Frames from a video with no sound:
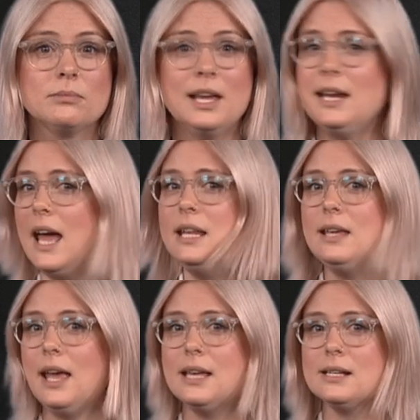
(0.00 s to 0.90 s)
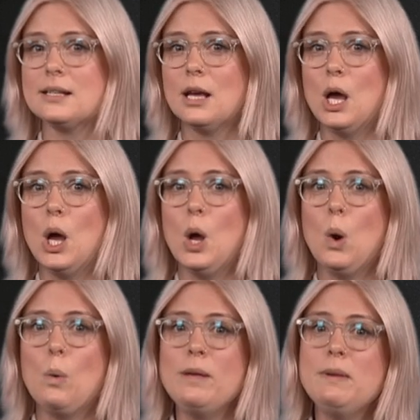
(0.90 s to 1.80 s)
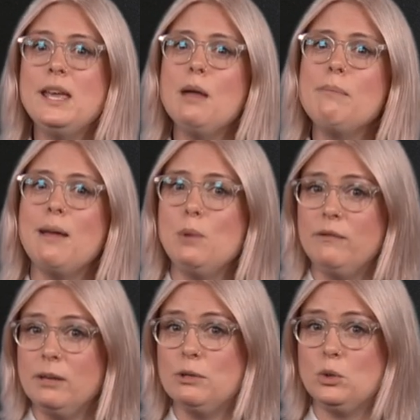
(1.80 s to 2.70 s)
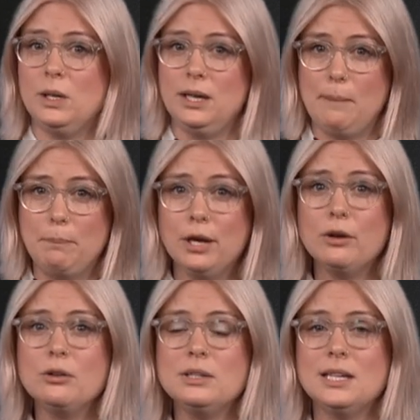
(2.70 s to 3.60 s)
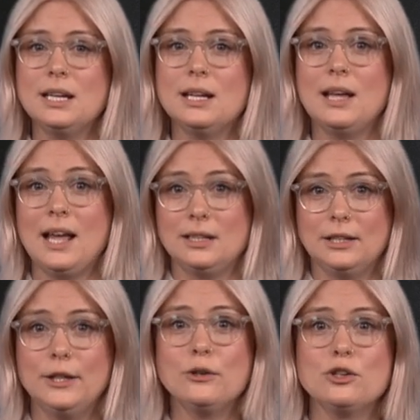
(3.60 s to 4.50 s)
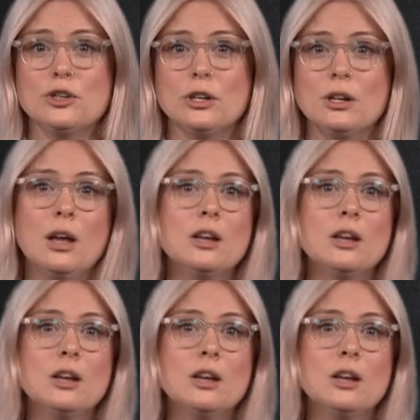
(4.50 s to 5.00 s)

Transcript: In any case, we begin by moving between empirical data and the literature,